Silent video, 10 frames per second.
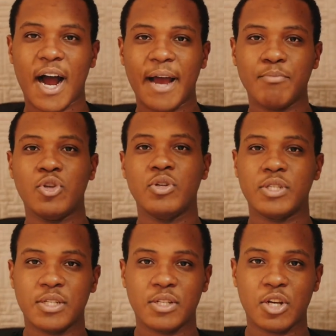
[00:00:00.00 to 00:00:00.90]
I'm
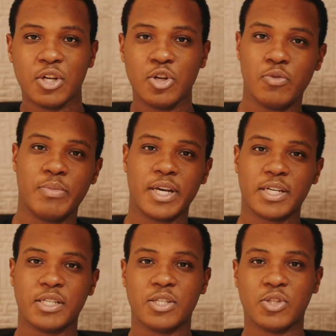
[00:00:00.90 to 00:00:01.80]
using the
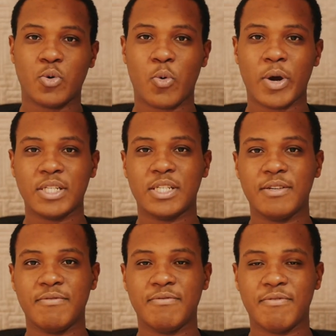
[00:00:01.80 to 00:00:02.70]
Lumix
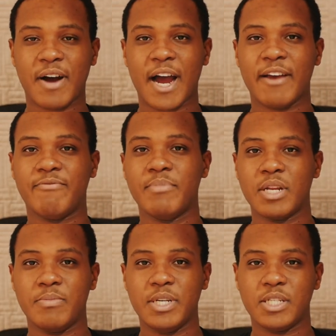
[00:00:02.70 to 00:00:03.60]

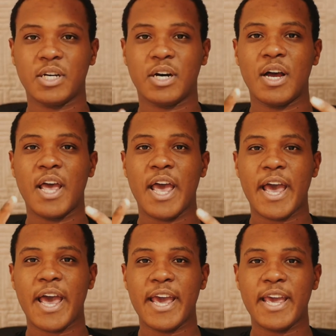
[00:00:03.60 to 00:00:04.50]
25mm
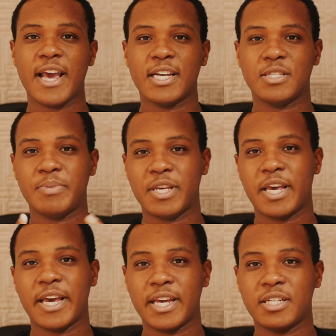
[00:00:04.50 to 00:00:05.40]

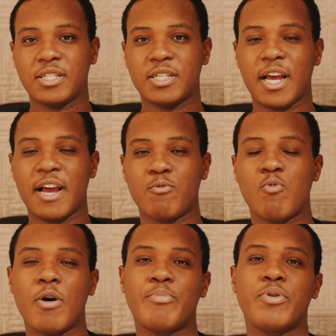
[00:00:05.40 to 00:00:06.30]
ASPH
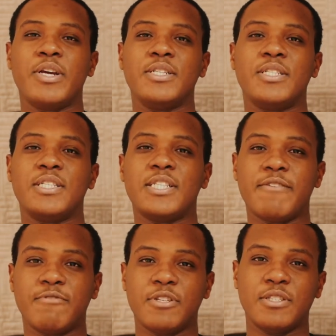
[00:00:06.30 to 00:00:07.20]
f1.7
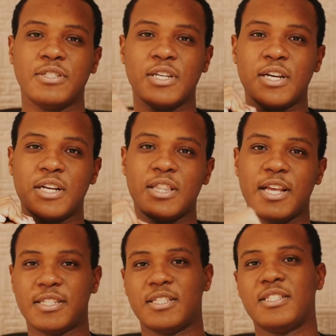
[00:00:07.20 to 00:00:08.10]

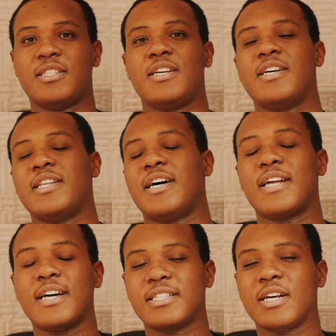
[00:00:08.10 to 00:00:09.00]
lens. Now
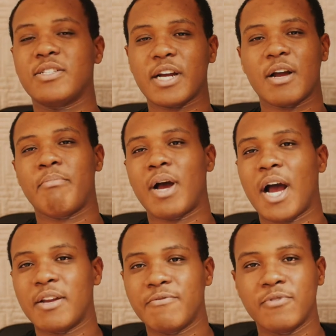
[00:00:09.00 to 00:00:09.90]
that sounds like a
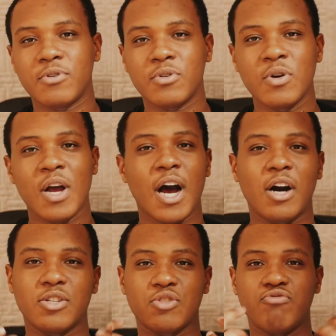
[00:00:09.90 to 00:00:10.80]
handful,
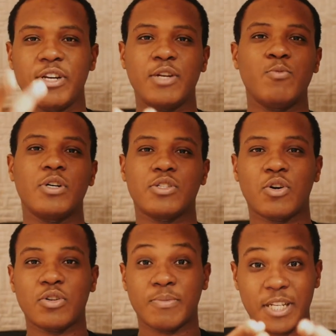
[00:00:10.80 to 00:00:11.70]
I was just reading what's
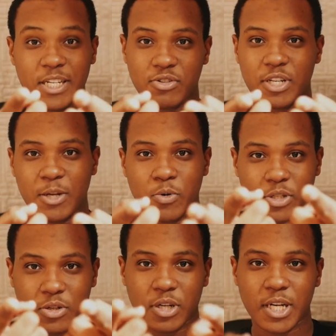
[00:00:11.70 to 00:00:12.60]
on, literally
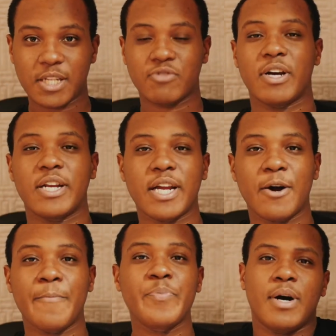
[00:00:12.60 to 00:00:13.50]
what's on the lens right
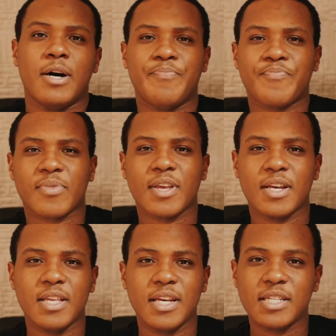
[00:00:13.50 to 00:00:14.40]
now, but
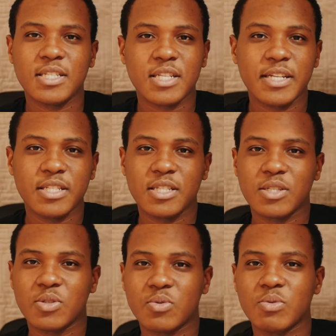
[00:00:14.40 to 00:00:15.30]
yeah, this lens
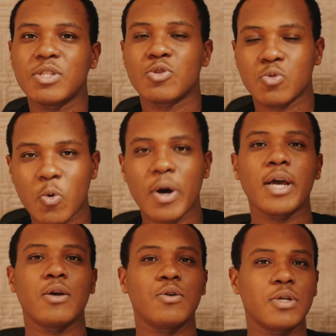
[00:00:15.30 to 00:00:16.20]
is, is
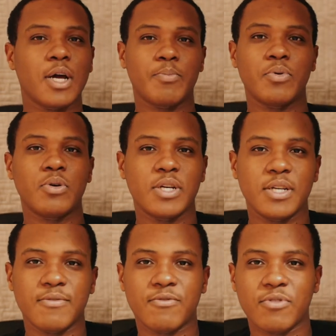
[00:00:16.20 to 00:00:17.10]
quite good. I bought
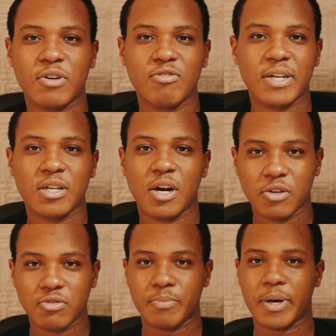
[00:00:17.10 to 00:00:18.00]
it for around
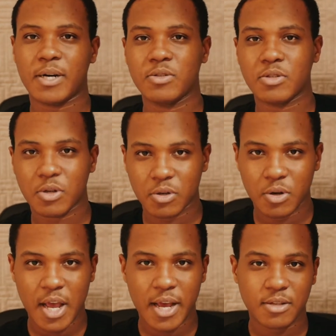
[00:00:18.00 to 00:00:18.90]
£100, so
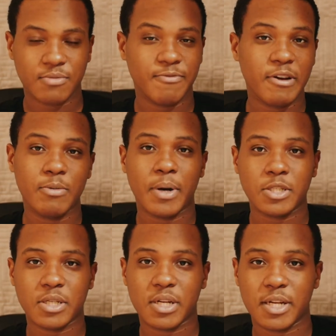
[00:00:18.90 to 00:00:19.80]
very
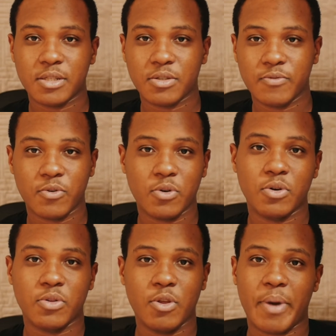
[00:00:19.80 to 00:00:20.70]
budget lens
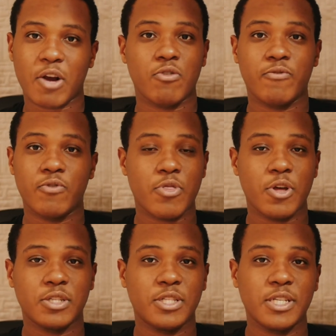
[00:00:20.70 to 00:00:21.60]
for the Micro Four
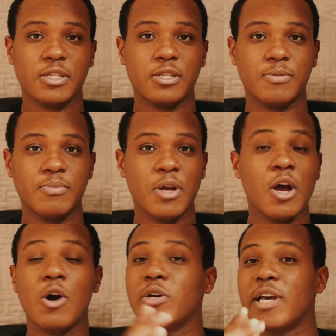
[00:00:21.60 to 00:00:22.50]
Thirds system.
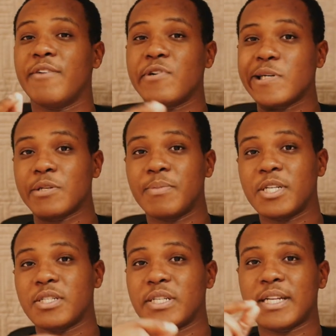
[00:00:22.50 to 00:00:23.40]
Oh yeah, I forgot to
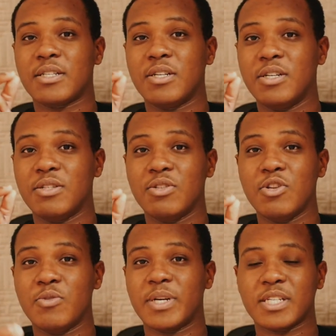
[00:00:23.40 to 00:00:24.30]
mention that the
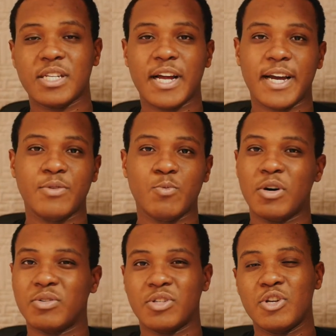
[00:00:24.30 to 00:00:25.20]
Lumix line,
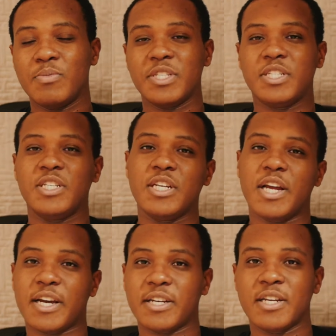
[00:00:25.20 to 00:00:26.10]
well the Lumix G
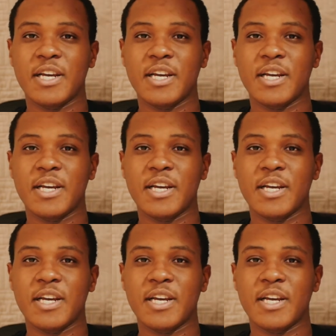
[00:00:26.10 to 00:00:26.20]
line